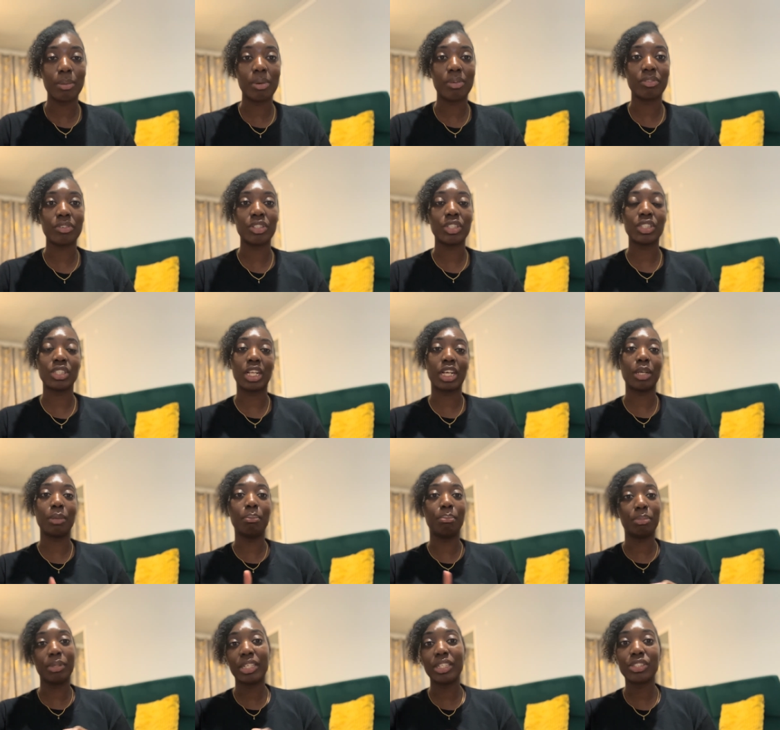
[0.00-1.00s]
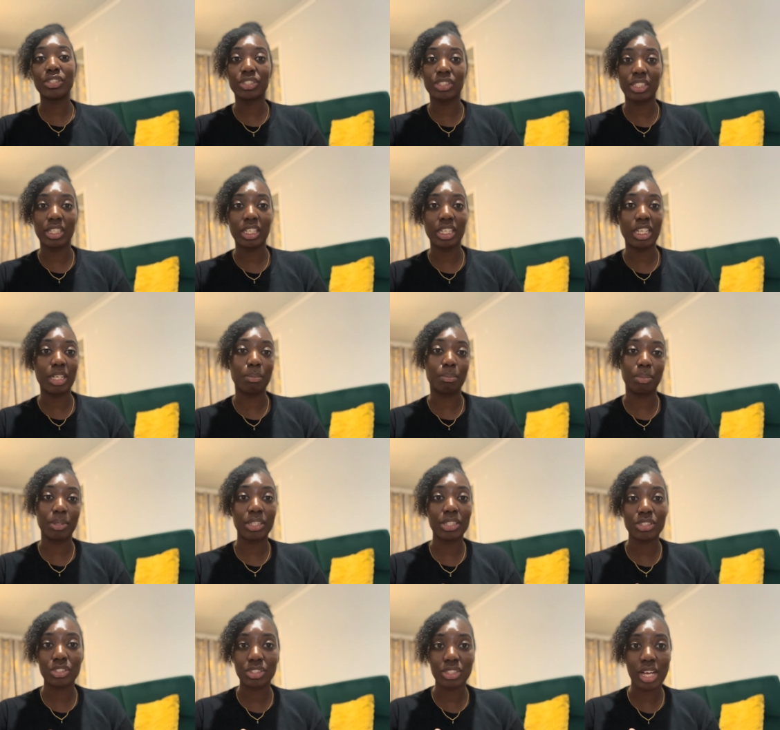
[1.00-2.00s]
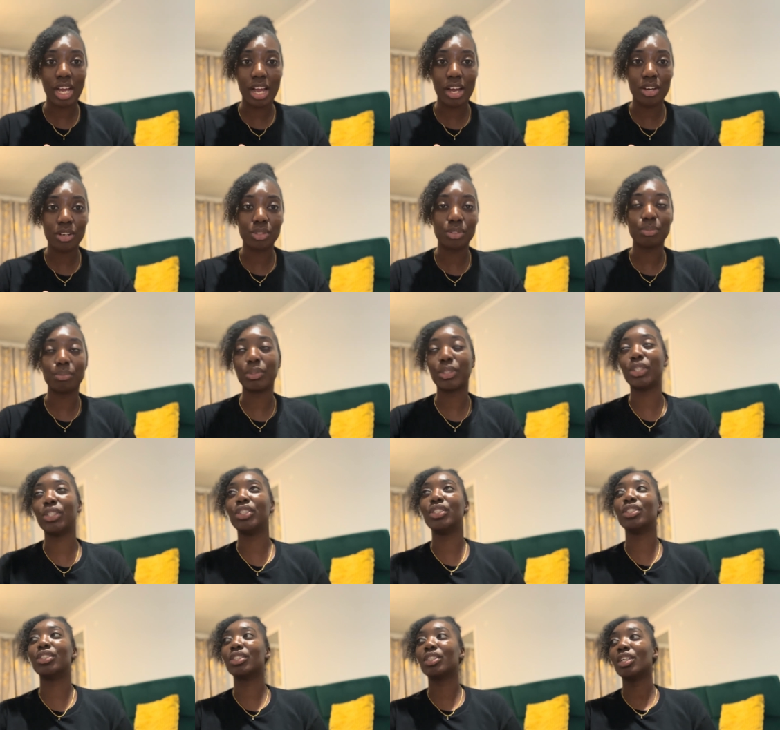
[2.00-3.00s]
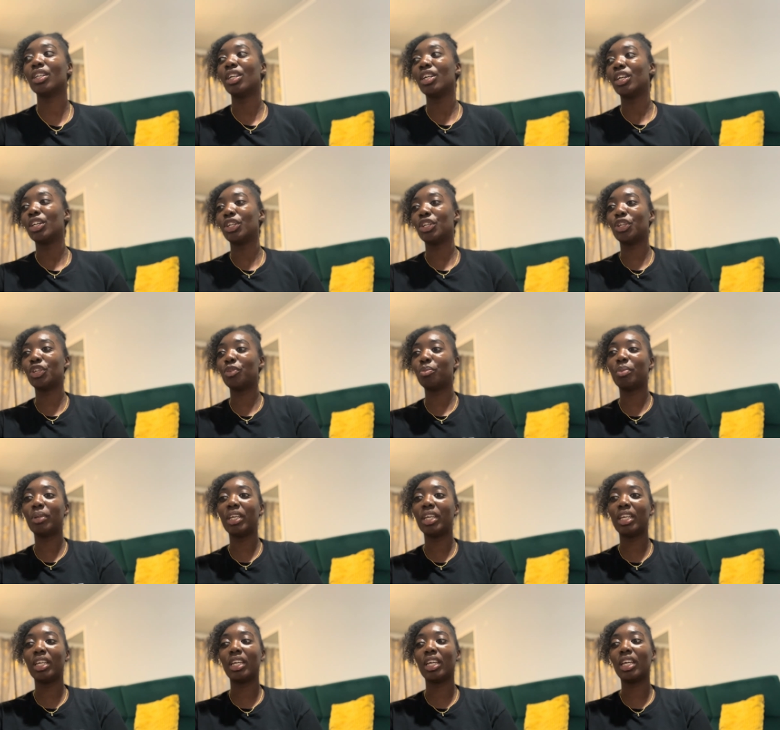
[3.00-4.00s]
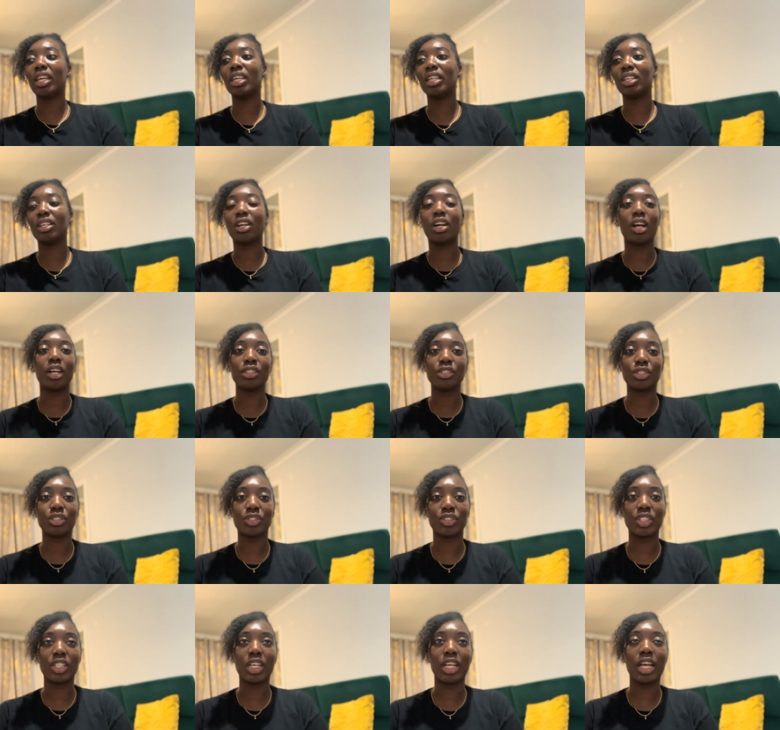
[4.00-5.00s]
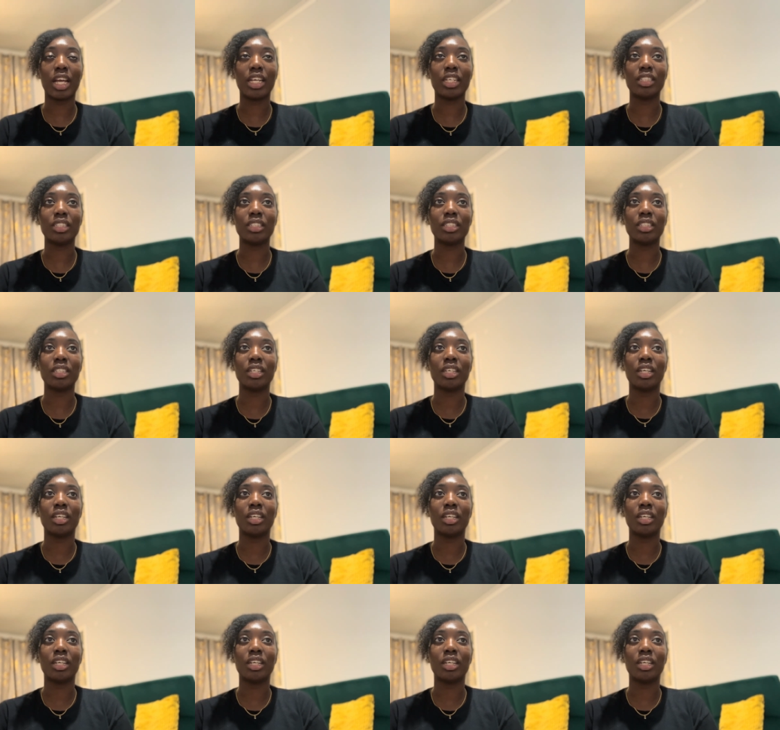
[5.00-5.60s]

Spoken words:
whether it's like a beach city, beach town, because you could be in a country and